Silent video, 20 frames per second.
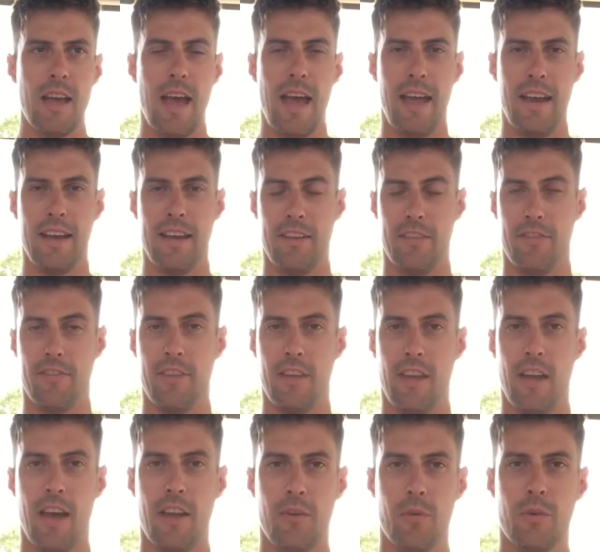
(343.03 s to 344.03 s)
And if
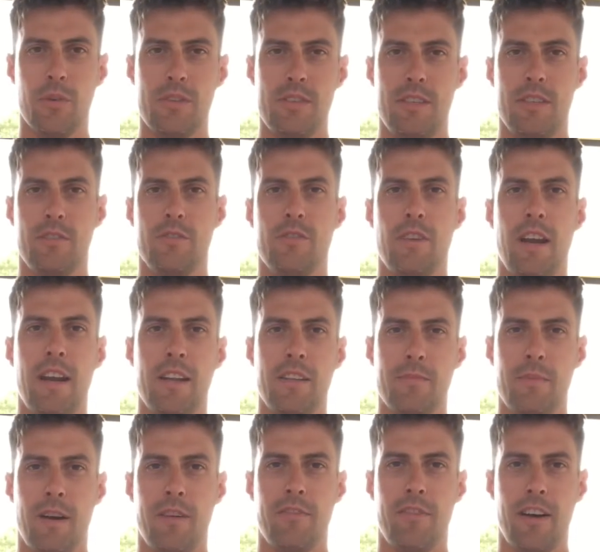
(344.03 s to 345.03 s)
the underwater seal drain is
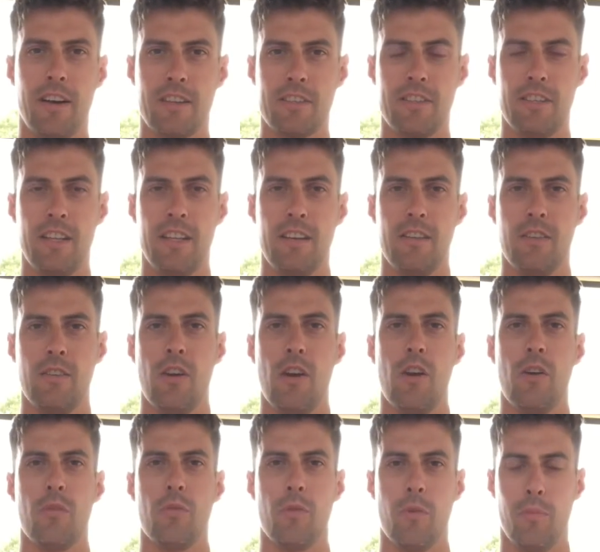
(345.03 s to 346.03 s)
malfunctioning,
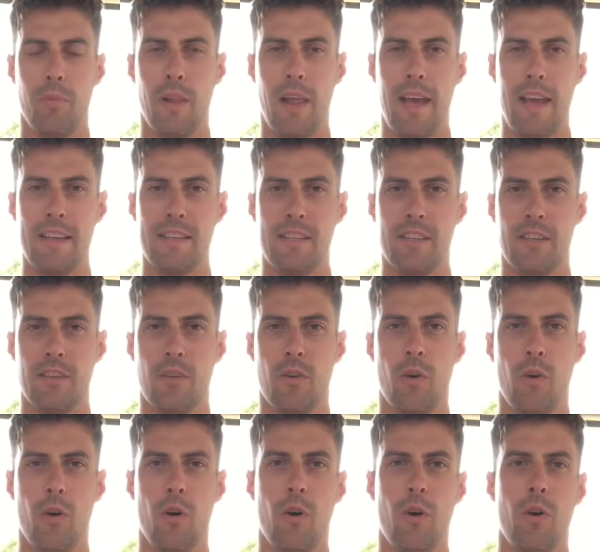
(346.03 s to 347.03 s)
replace it
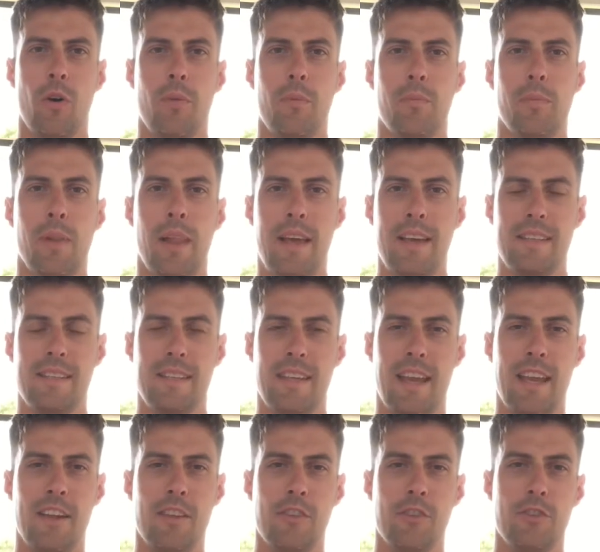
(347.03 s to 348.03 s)
or place the
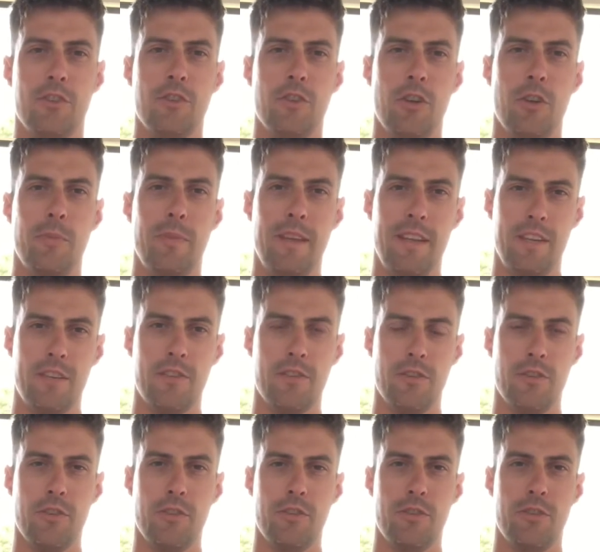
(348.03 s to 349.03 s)
end of the tube
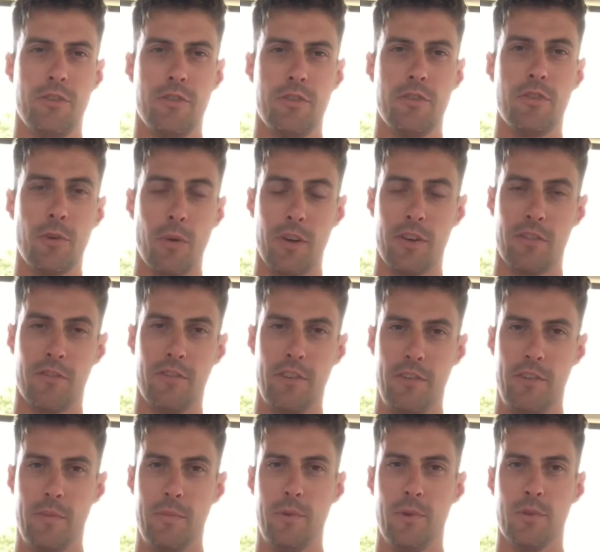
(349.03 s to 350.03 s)
into
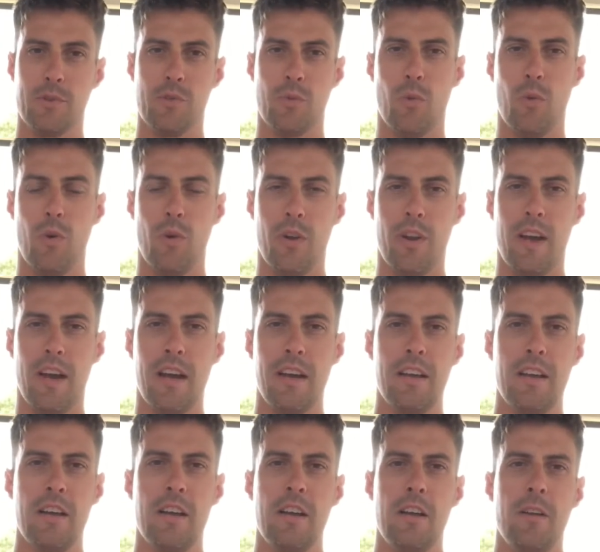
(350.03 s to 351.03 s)
250 mils of water
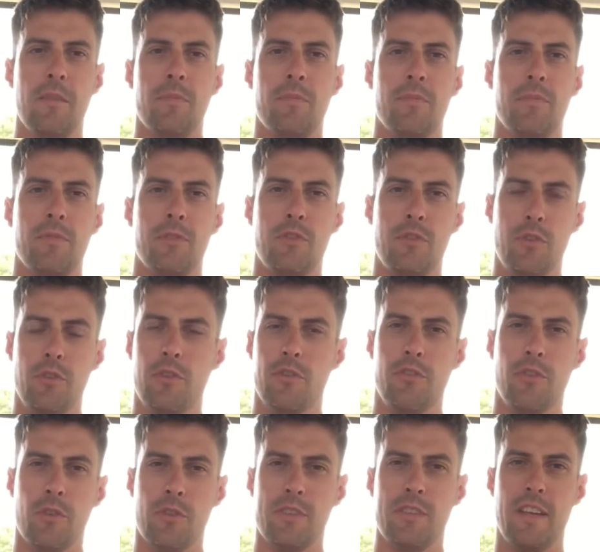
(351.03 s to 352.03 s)
2 to
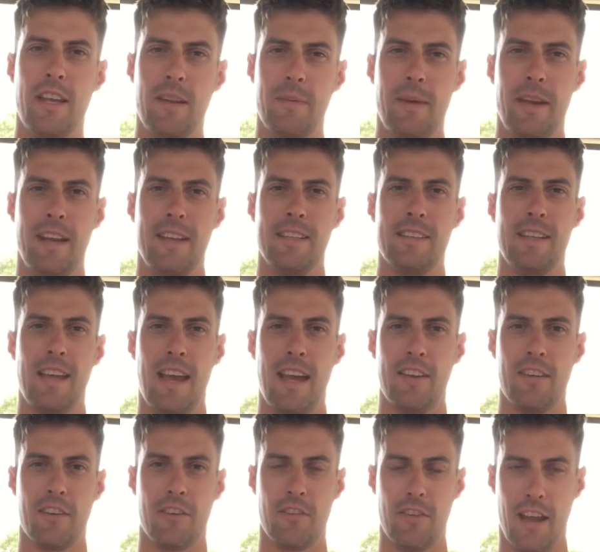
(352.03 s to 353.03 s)
4 centimeters down
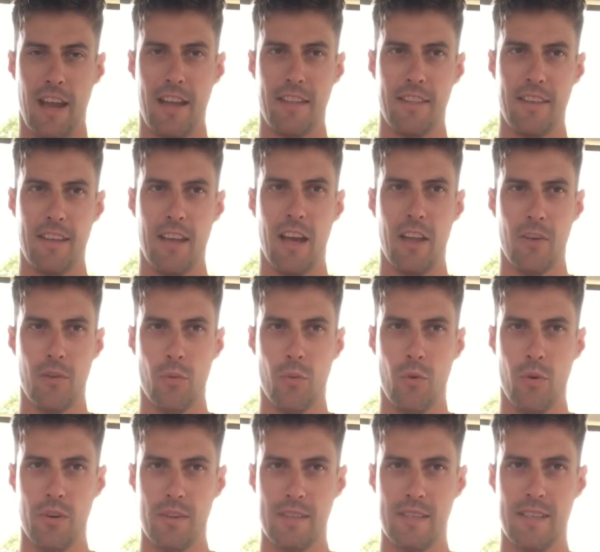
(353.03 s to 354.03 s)
to create the
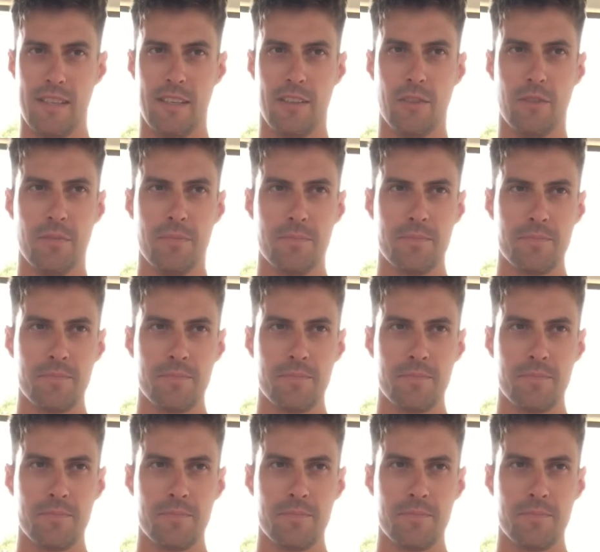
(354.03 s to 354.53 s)
underwater seal.